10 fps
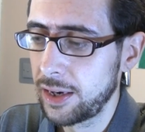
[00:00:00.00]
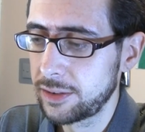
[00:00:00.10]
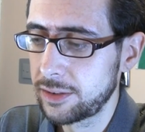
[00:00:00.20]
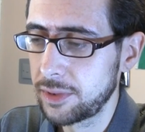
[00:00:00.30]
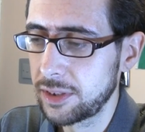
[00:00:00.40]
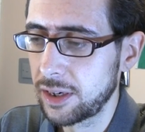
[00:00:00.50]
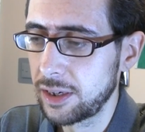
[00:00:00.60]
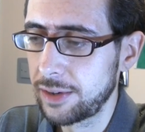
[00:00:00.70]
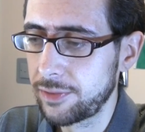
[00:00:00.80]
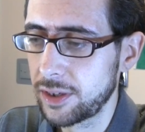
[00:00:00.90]
and it's something that
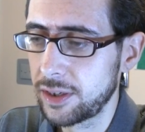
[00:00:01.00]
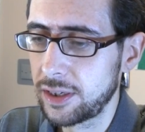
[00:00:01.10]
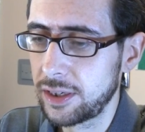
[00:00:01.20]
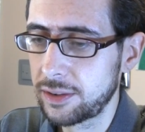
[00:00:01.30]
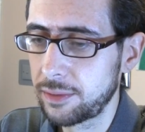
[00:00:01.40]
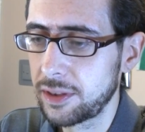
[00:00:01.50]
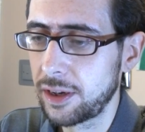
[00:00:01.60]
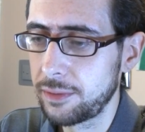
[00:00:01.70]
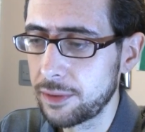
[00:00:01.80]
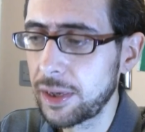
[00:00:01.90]
I have a it's something
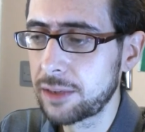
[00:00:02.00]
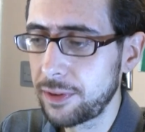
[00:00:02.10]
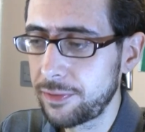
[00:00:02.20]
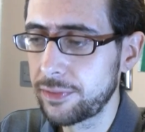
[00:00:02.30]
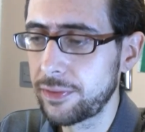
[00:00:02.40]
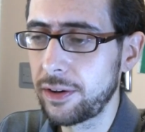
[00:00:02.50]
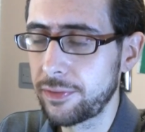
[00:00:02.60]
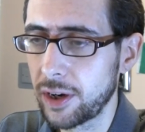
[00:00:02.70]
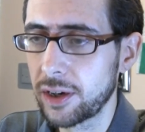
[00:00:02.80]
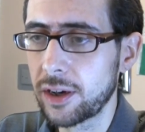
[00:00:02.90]
that that makes me feel very
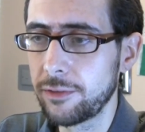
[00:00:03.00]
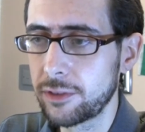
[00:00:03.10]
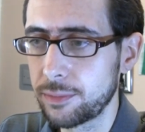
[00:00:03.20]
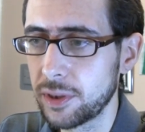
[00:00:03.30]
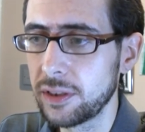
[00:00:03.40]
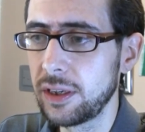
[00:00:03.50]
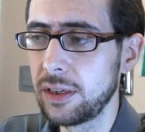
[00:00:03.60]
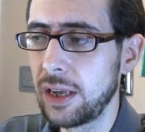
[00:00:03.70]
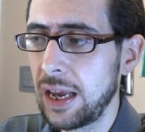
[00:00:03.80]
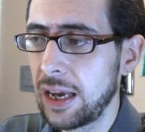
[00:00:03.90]
very uncomfortable.
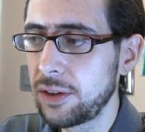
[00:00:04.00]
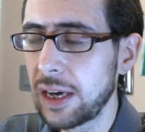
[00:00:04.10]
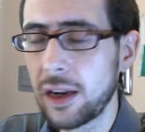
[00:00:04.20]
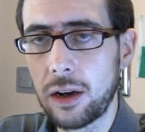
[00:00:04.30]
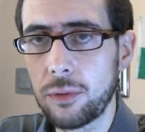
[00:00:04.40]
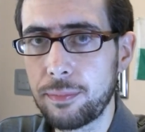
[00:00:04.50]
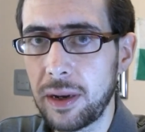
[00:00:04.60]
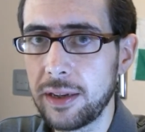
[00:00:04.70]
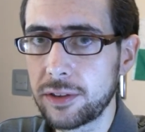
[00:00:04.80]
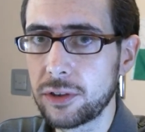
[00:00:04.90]
In you get it a lot with
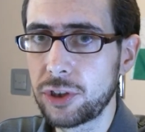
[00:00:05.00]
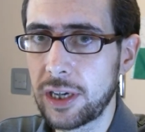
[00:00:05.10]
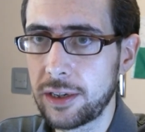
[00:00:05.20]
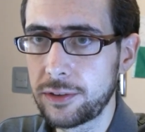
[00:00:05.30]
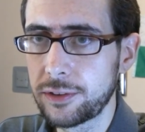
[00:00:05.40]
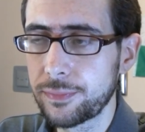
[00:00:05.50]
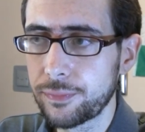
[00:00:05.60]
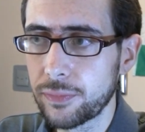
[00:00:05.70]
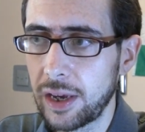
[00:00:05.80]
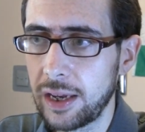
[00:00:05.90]
political channels,
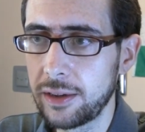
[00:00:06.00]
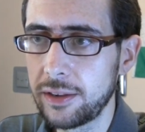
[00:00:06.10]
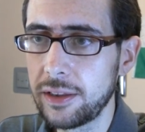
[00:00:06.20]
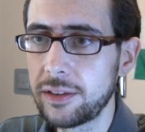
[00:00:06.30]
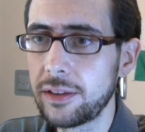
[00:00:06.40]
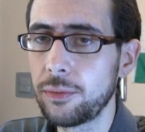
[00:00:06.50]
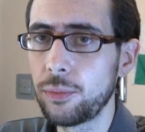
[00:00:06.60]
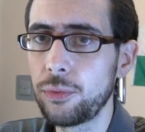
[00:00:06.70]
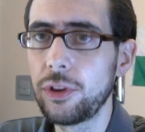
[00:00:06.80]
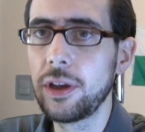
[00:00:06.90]
and this
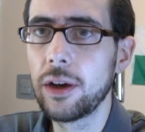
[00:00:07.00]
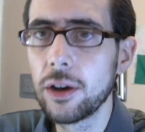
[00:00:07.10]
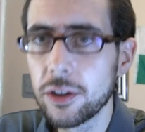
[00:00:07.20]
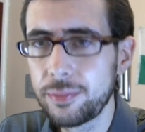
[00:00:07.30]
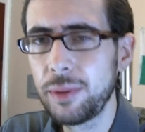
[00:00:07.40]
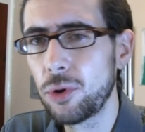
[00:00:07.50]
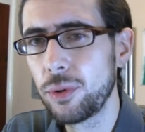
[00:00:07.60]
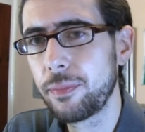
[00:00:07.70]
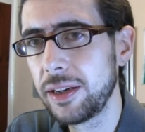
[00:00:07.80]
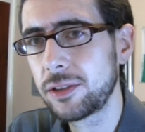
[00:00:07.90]
the, it irks me
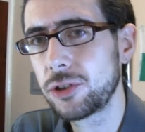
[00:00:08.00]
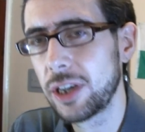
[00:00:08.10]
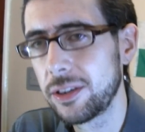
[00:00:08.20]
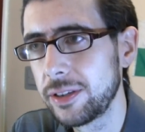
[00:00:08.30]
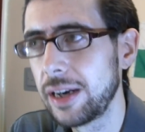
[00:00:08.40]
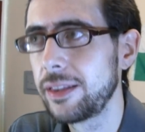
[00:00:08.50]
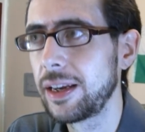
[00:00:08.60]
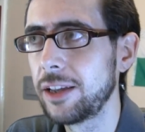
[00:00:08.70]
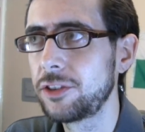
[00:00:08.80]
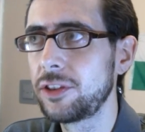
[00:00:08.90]
more with political channels than
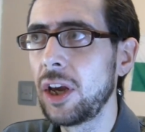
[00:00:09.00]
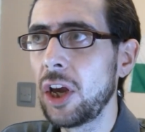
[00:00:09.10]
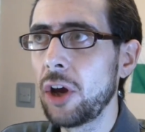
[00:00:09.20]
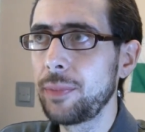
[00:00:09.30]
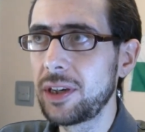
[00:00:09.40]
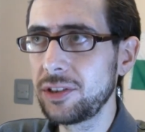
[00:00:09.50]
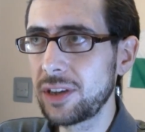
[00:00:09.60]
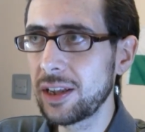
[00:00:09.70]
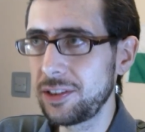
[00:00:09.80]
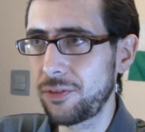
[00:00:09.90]
anything else because
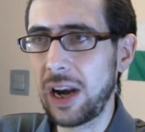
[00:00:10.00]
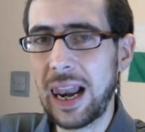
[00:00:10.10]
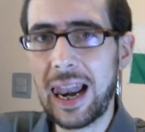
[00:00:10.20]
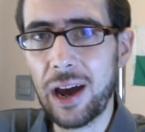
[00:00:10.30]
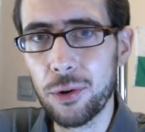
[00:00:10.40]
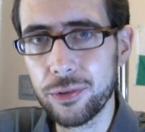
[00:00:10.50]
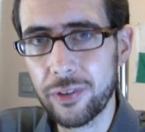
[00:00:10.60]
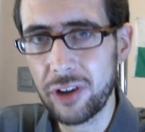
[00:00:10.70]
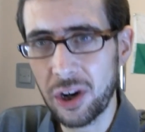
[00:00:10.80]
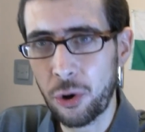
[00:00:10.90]
you get these very loud,
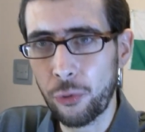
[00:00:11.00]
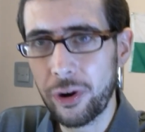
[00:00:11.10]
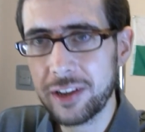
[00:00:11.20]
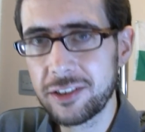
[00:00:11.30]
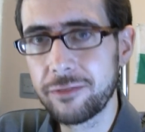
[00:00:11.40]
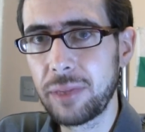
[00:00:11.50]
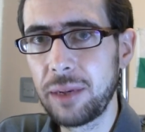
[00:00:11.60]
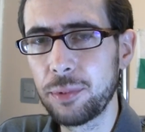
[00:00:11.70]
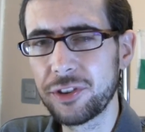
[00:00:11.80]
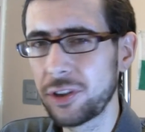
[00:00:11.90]
very aggressive
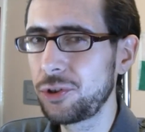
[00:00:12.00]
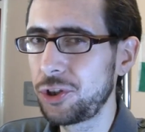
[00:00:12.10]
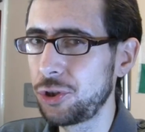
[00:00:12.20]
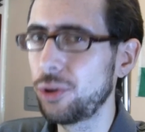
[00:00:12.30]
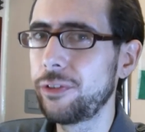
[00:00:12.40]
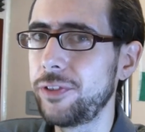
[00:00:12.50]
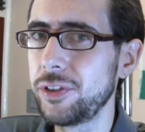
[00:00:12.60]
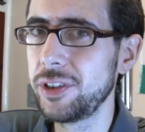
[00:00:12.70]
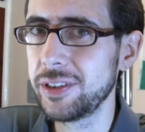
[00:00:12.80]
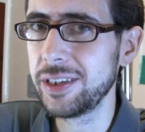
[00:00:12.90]
people, so
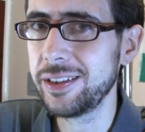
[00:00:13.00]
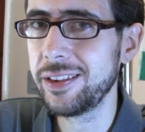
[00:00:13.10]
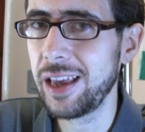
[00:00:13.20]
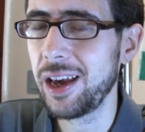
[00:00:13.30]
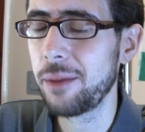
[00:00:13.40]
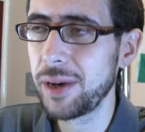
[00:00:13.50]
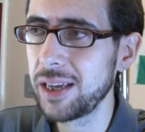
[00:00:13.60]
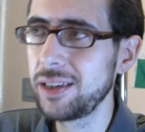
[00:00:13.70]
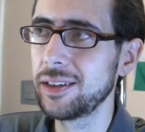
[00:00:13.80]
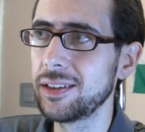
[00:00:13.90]
sure-footed in their
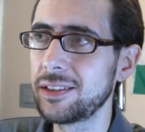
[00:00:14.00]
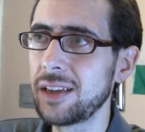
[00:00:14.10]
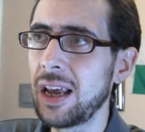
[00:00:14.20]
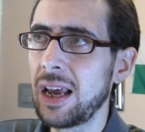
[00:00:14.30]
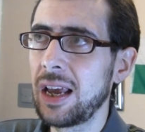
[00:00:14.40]
opinions.